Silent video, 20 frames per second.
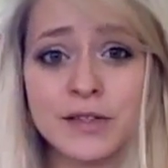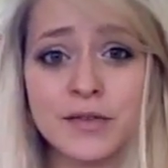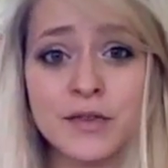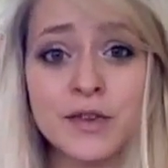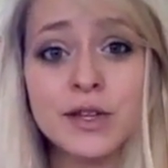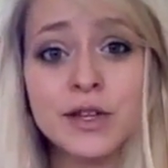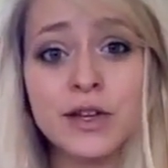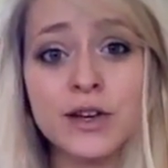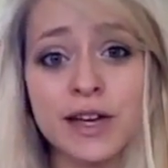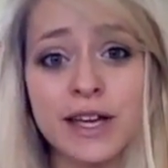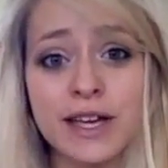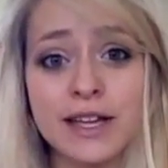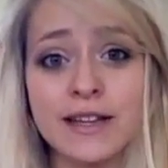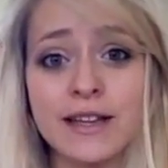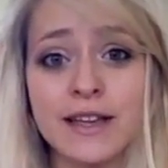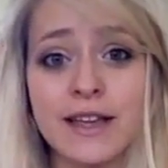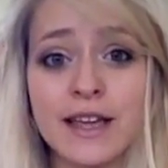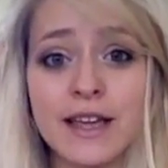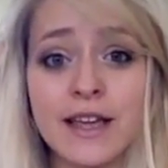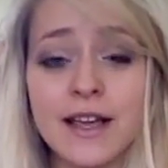If you look in
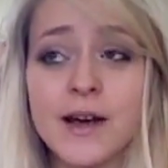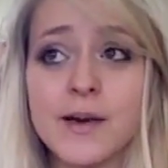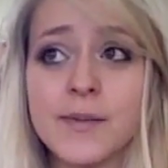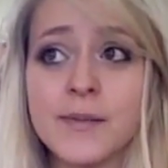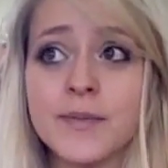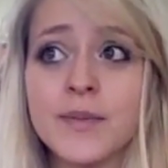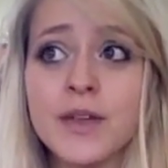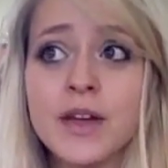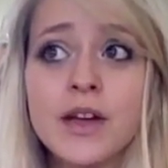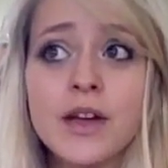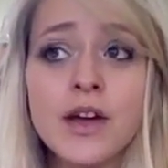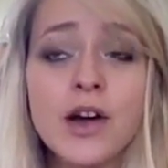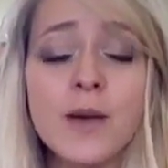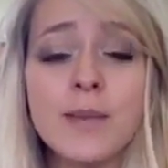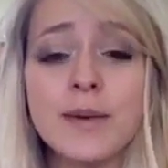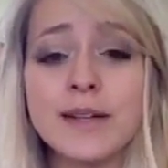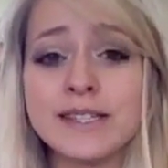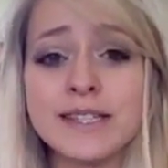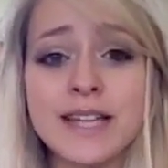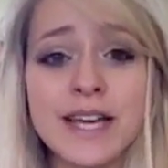the
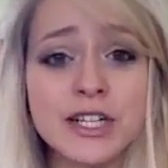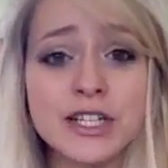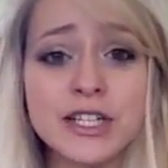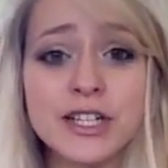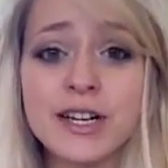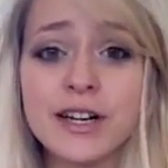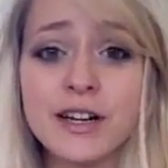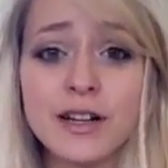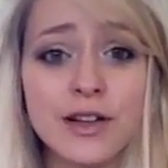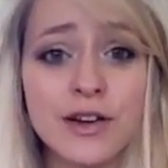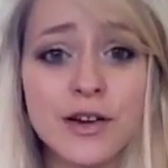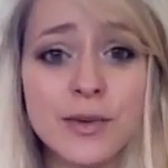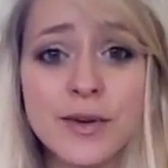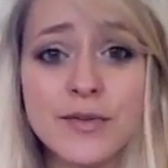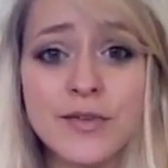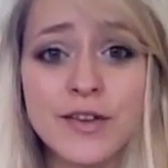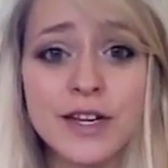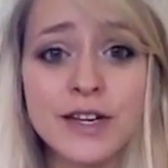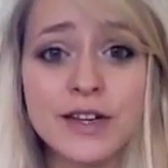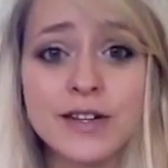comment section in a lot of my
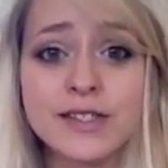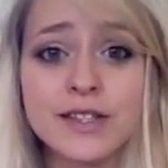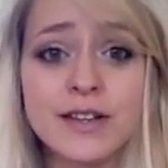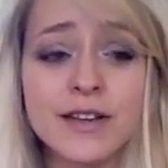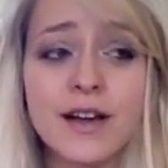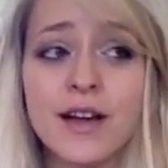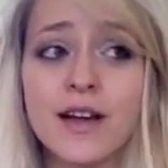videos,